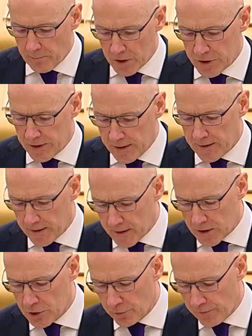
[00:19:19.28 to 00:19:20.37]
much-needed
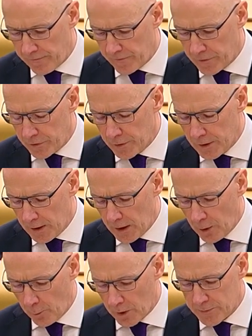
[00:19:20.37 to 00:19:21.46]
additional revenue
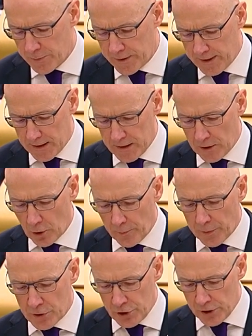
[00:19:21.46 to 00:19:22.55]
whilst protecting
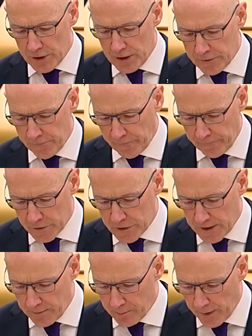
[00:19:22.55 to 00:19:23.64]
opportunities for
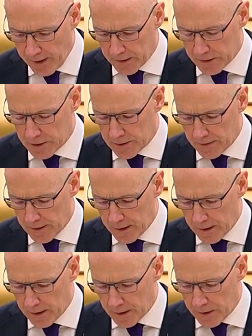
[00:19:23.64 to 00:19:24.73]
first-time buyers.
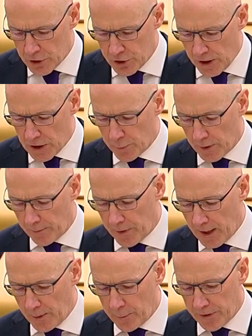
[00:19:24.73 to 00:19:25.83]
This change will
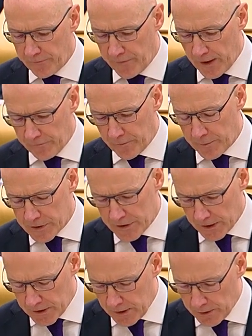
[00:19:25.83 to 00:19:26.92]
apply with effect from the
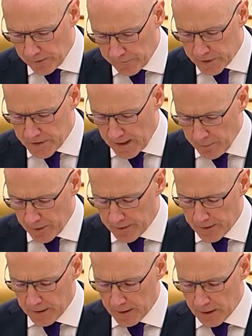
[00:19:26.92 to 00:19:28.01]
16th of December
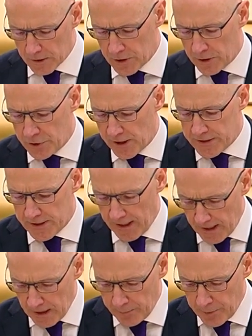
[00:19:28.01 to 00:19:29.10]
to address
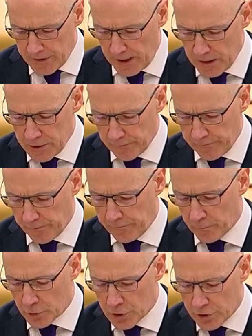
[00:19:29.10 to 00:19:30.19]
any potential for
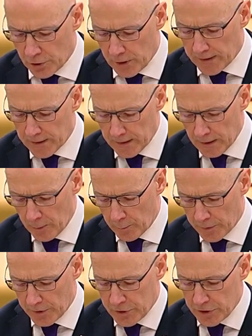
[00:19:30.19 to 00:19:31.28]
forestalling,
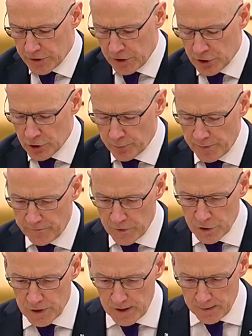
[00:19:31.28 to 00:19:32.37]
with a transitional
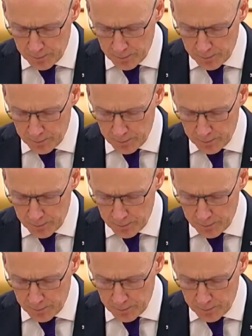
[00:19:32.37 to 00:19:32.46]
provision in